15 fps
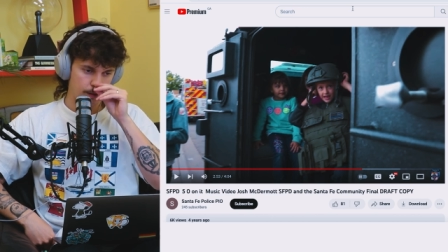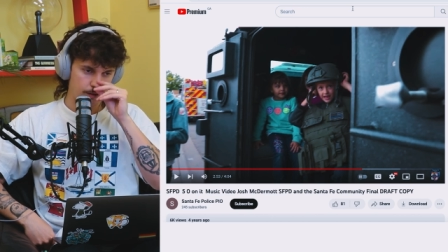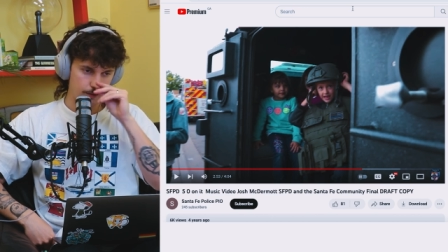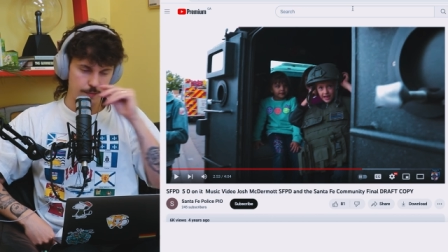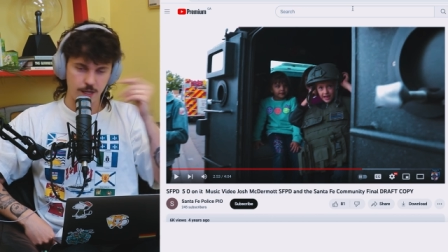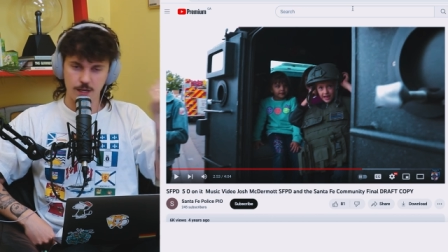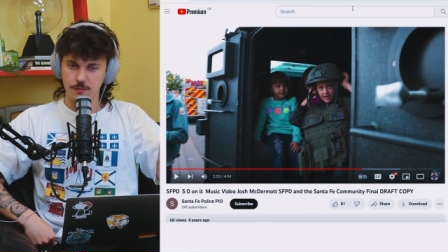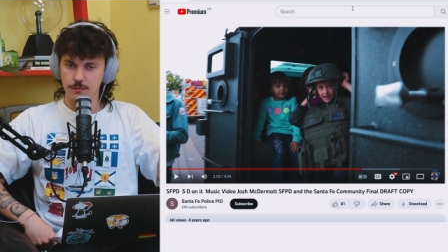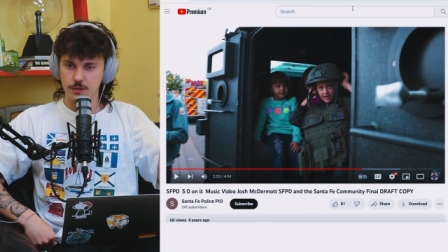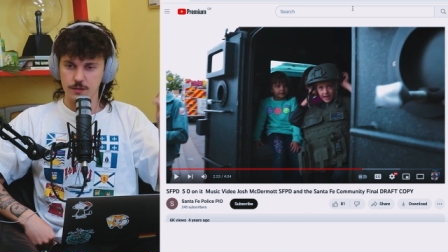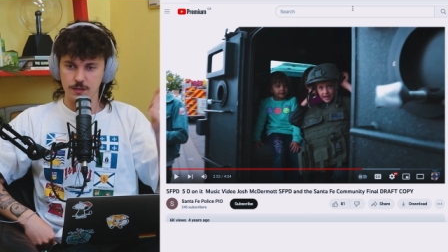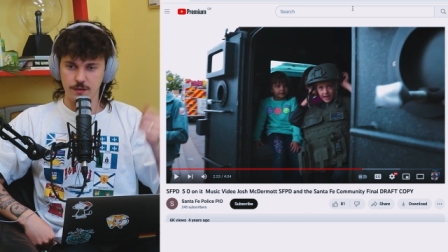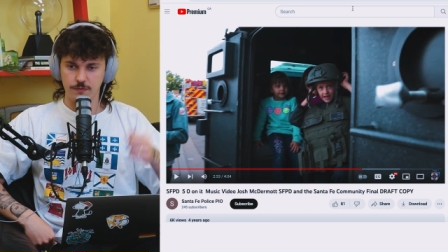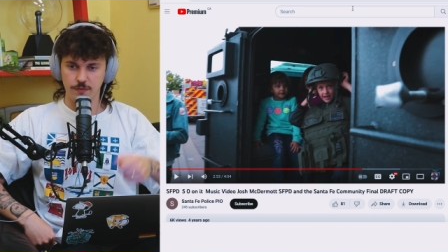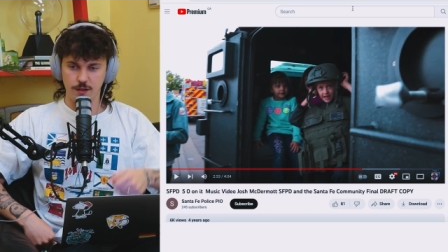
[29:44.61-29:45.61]
Go make a
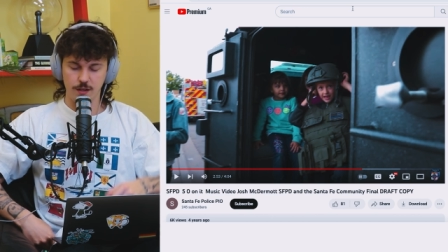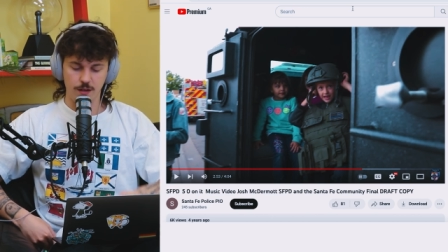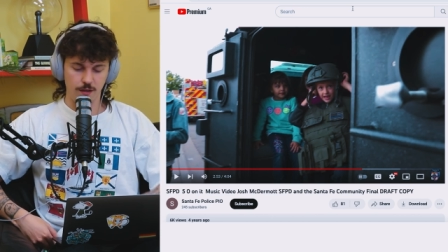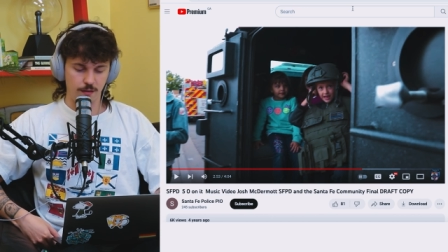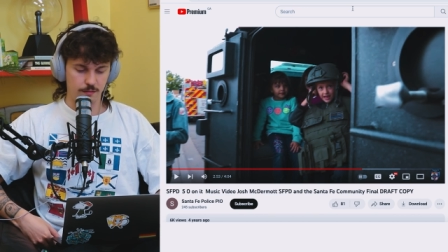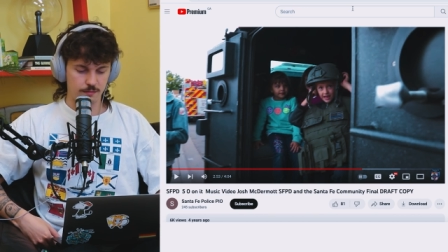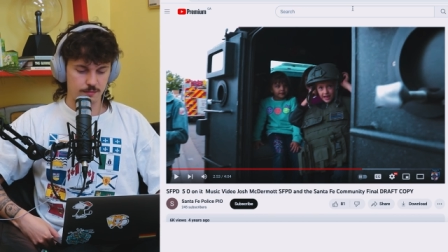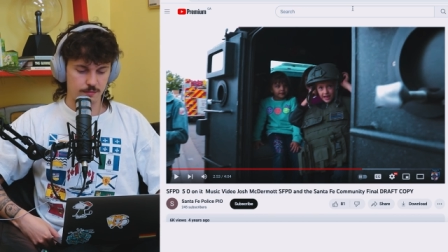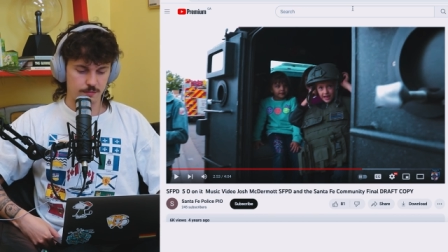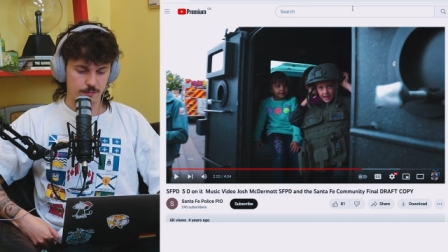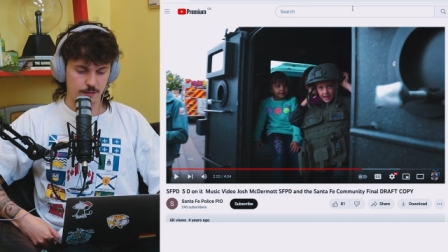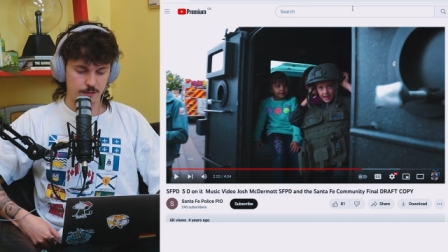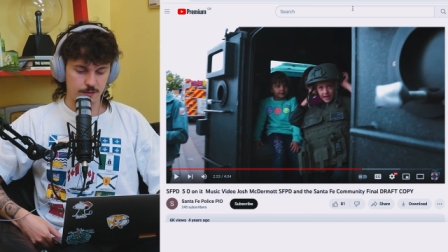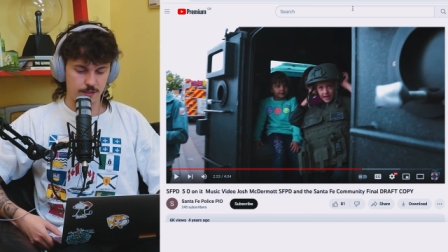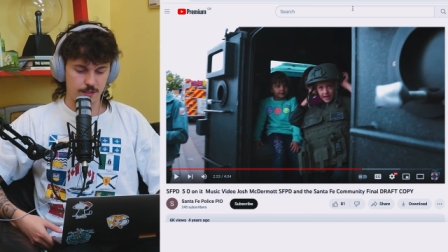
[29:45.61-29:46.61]
music video
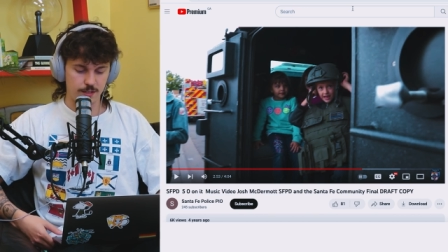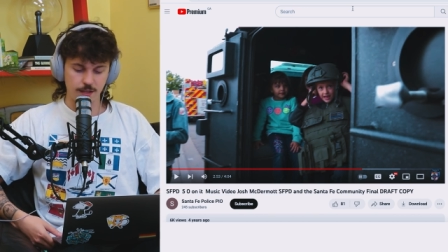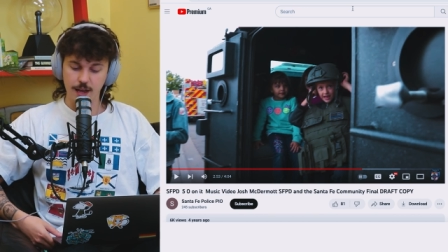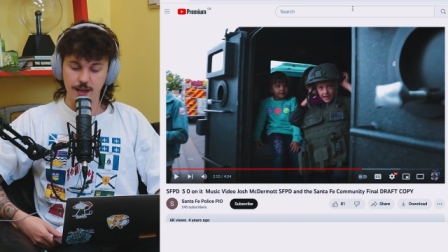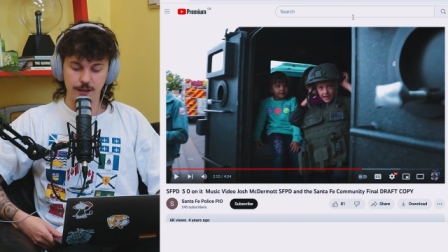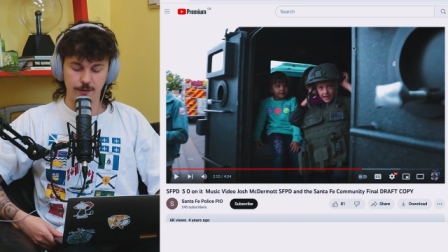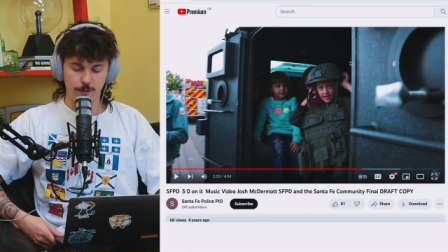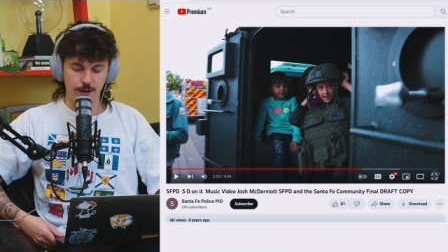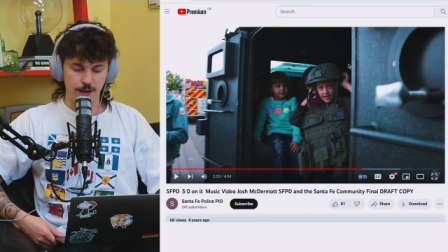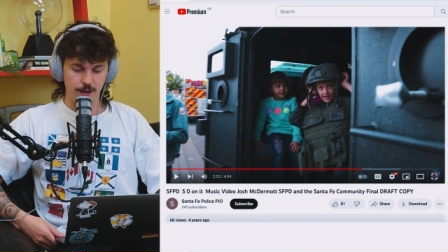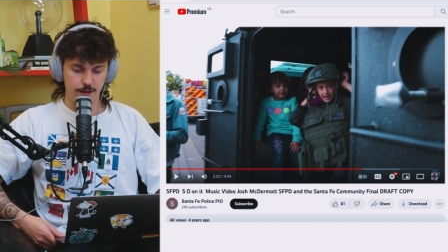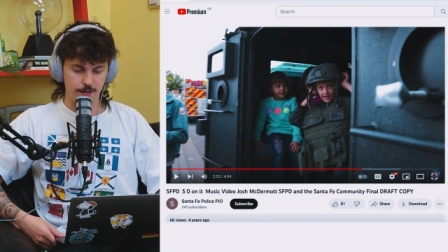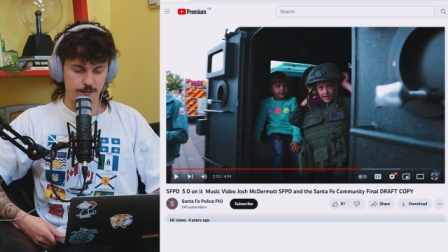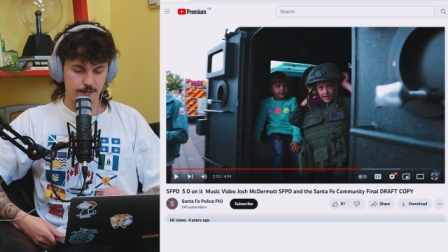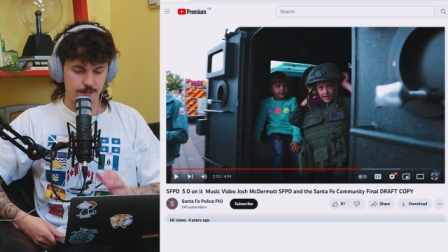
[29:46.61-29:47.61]
on your
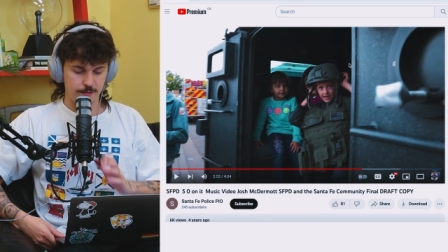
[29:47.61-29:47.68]
Segway.